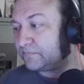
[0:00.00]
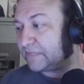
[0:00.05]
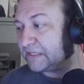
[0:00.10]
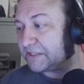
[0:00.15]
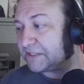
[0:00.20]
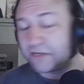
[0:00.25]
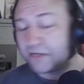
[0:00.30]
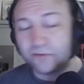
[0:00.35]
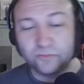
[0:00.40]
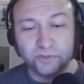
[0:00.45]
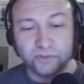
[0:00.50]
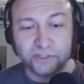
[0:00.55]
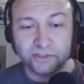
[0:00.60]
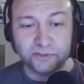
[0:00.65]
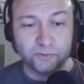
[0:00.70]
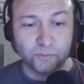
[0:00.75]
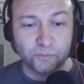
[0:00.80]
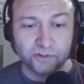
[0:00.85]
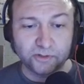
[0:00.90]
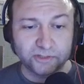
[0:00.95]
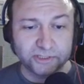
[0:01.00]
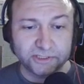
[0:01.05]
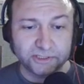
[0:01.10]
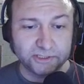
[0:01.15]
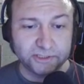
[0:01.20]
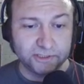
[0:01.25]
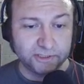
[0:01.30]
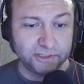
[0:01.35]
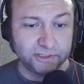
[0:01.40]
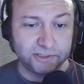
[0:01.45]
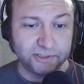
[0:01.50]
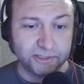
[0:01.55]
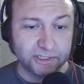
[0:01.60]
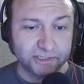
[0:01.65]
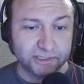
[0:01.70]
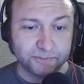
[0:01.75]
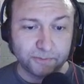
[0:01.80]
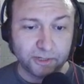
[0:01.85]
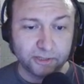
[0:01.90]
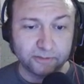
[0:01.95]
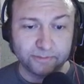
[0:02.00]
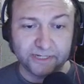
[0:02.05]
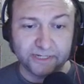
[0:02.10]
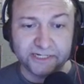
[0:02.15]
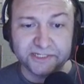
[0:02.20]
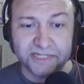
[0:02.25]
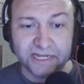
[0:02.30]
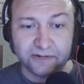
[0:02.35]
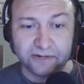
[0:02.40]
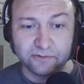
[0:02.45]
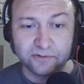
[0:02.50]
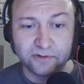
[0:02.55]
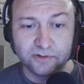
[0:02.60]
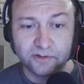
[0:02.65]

So the the world is just a smaller place now.